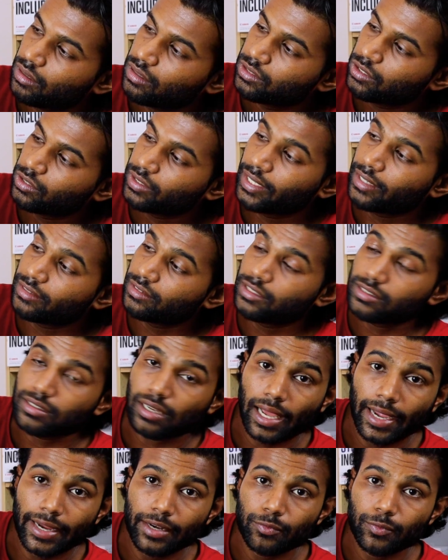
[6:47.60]
So there is this
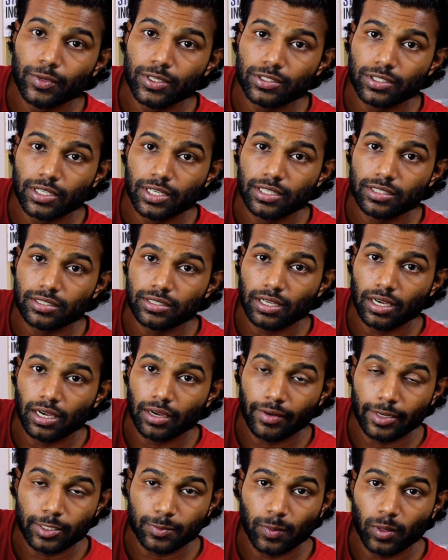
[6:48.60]
light which is
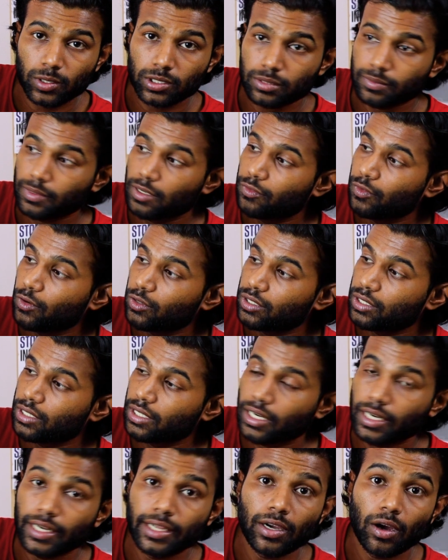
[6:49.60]
responsible for
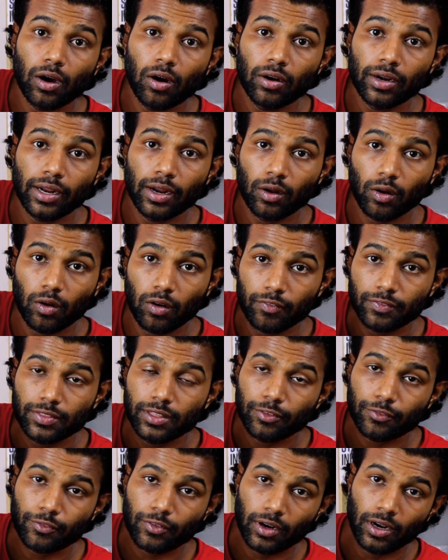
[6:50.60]
turning on and off
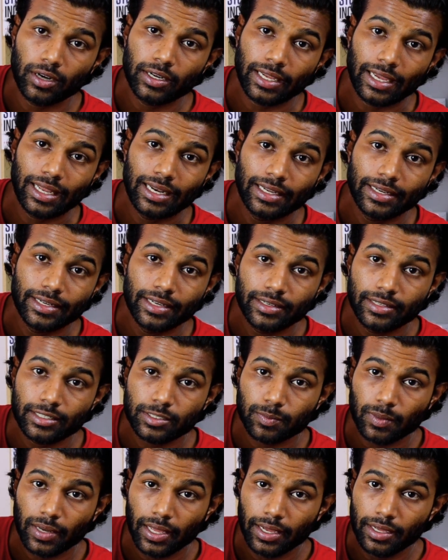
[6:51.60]
the front LED
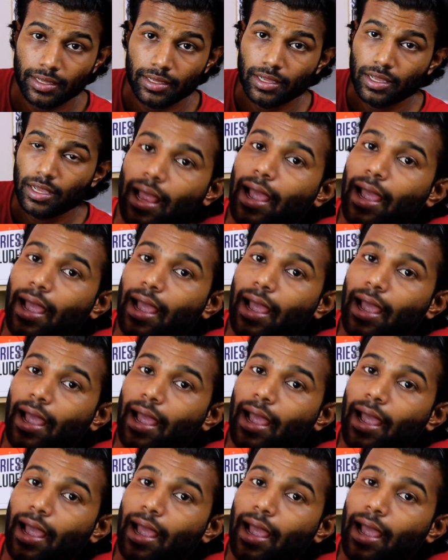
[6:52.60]
display,